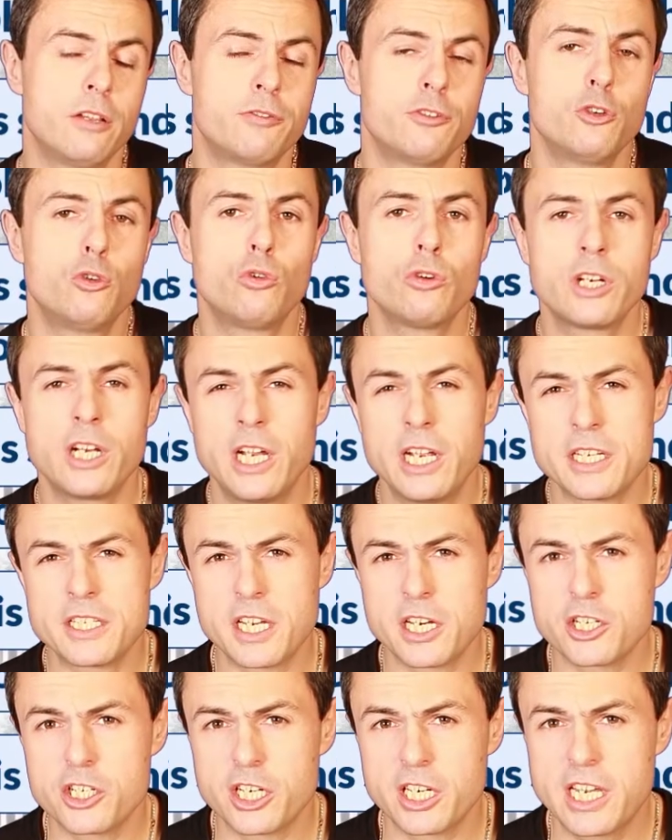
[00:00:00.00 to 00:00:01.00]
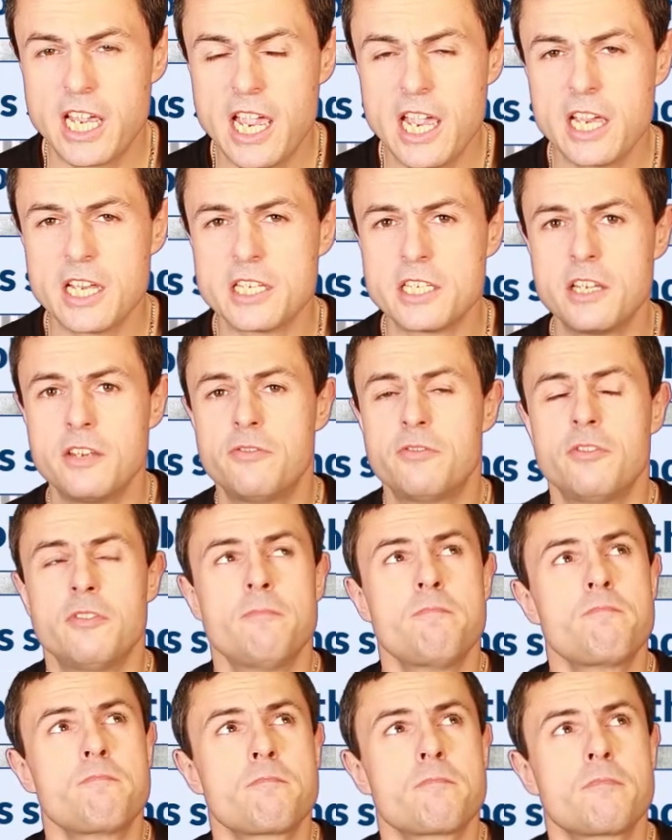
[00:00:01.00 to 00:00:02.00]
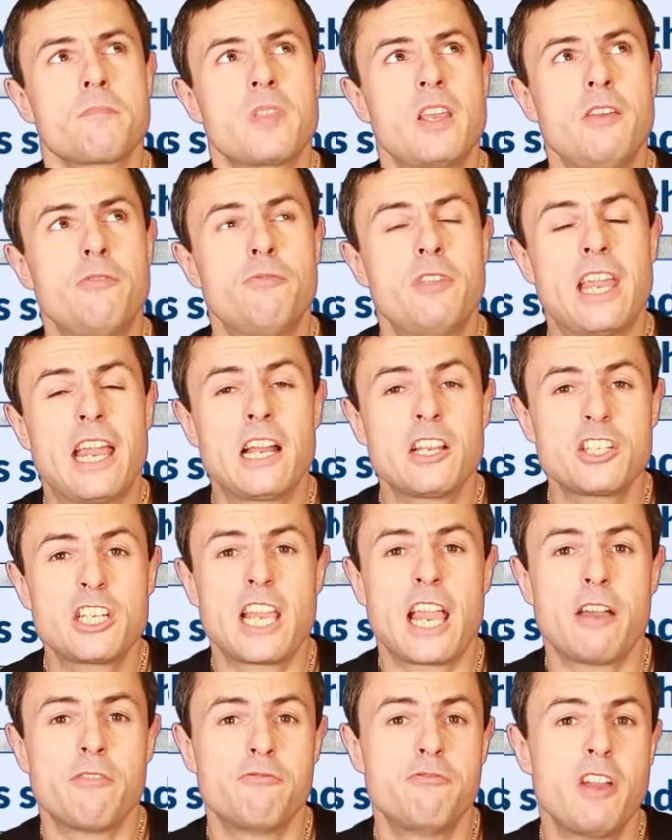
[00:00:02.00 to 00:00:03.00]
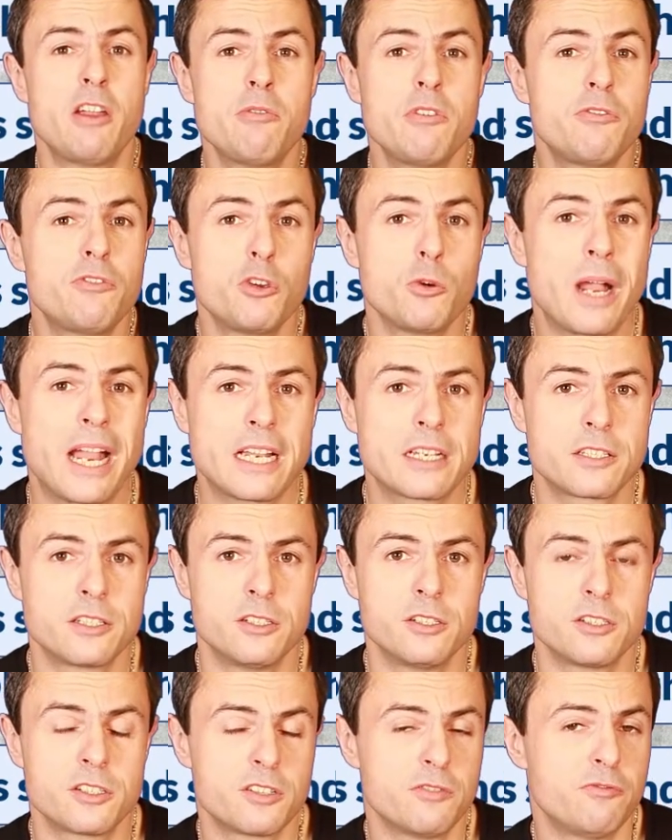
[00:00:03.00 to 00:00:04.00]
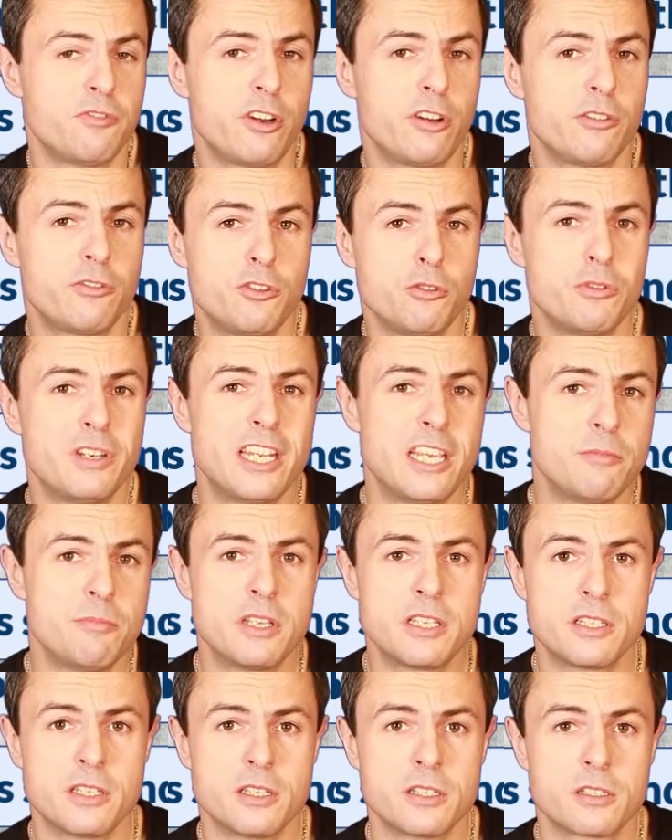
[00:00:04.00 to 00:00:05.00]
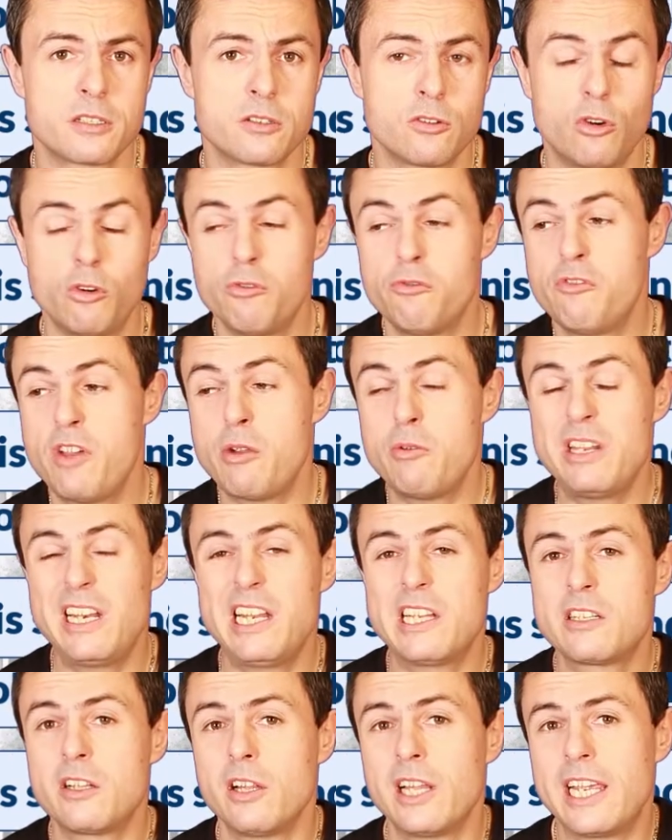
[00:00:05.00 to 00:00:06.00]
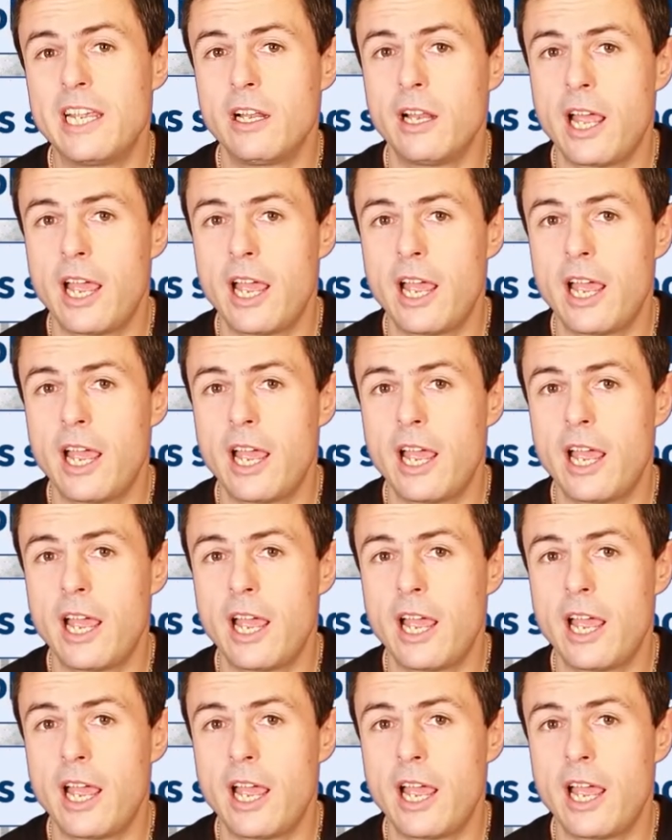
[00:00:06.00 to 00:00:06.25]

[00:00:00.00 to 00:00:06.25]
if an organization cares if they actually have very few accidents and very few near misses or very little ill